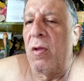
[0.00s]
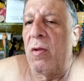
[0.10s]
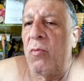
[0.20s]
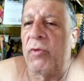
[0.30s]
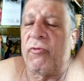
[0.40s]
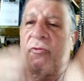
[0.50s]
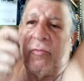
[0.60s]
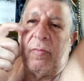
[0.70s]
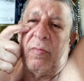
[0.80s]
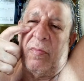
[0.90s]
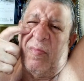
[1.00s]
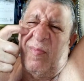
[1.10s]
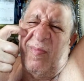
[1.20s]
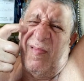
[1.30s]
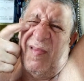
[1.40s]
which,
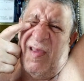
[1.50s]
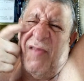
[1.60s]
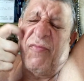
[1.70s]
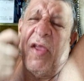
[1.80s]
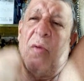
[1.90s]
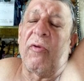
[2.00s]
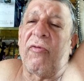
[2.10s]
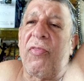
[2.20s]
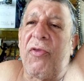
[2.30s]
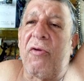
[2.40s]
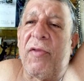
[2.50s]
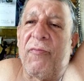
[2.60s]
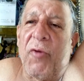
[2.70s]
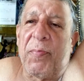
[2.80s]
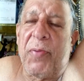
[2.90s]
if there was a
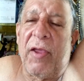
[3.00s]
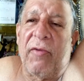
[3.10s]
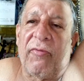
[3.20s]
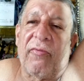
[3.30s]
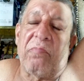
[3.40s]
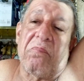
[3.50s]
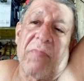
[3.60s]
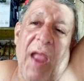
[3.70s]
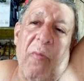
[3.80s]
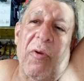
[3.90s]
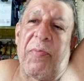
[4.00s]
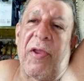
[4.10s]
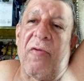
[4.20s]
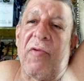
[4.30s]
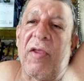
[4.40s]
30-foot piece, that would
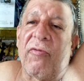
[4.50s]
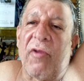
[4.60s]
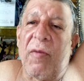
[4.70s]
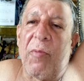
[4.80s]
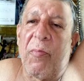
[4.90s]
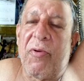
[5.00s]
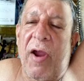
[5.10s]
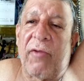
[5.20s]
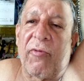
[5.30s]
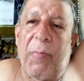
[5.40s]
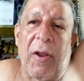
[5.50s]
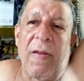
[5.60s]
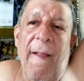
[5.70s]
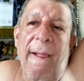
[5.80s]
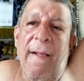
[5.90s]
be a reasonable price. But
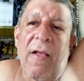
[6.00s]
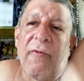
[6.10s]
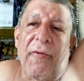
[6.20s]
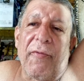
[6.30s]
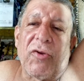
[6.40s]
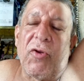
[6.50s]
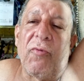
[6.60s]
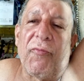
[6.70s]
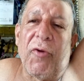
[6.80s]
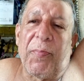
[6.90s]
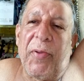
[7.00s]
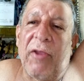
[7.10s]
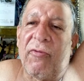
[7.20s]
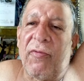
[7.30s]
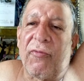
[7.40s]
for a 2-foot
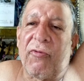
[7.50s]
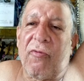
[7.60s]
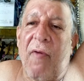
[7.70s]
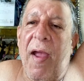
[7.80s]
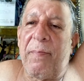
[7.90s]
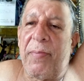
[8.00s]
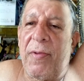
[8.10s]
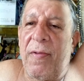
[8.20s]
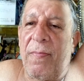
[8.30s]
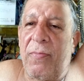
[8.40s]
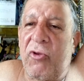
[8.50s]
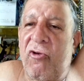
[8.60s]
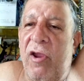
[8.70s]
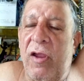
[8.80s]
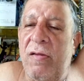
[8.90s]
piece of scrap
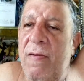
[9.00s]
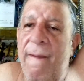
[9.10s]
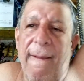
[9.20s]
chain,